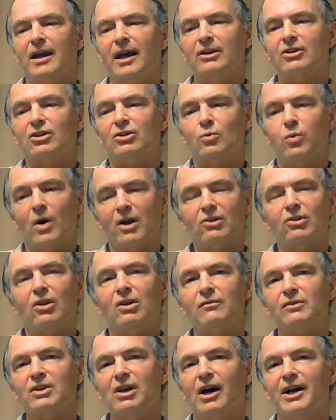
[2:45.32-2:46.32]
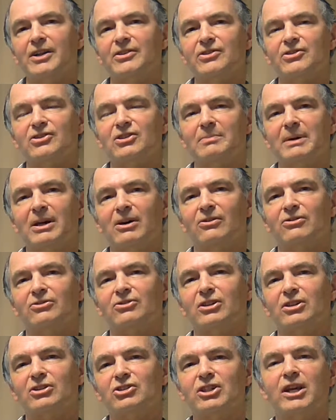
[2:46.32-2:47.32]
and quite a lot of guidance
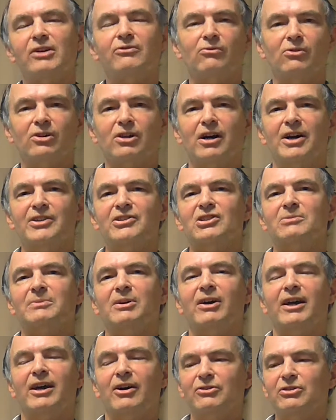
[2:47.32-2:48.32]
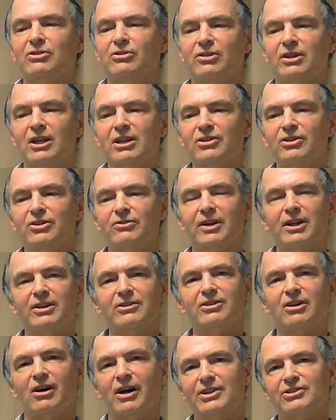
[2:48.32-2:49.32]
about, general guidance about how you can
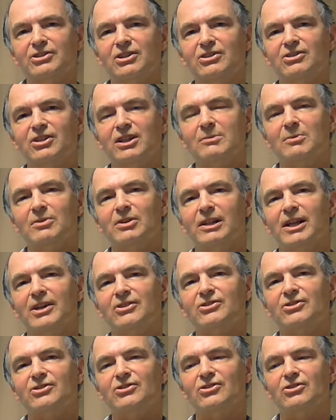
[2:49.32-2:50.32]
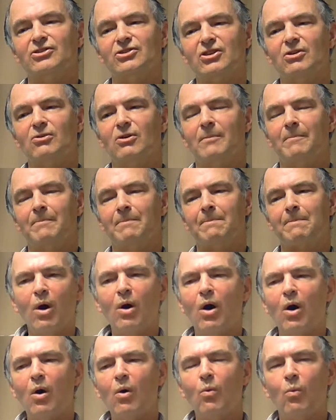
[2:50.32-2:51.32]
integrate ICT with the lessons and so on.
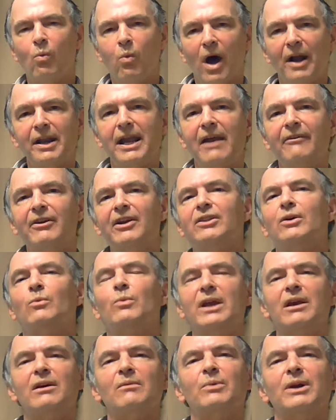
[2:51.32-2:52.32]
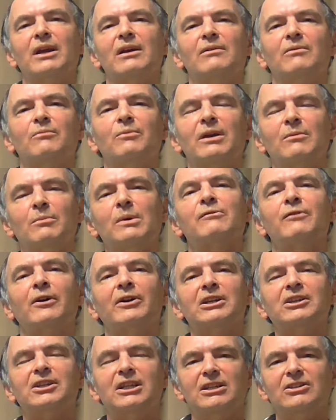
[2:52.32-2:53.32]
One area that we're
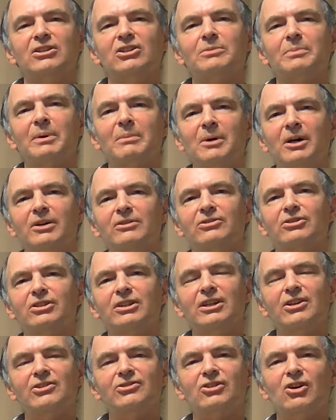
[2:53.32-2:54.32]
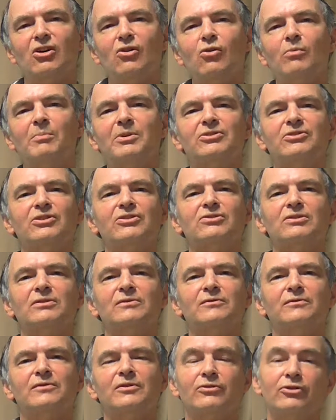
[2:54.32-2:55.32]
very keen to promote is the whole business
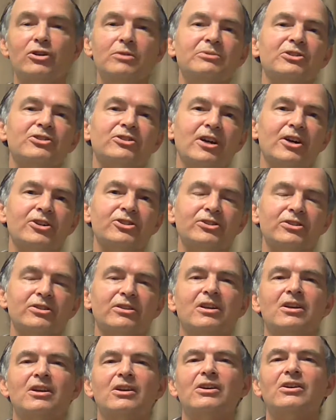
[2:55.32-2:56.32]
of group discussion.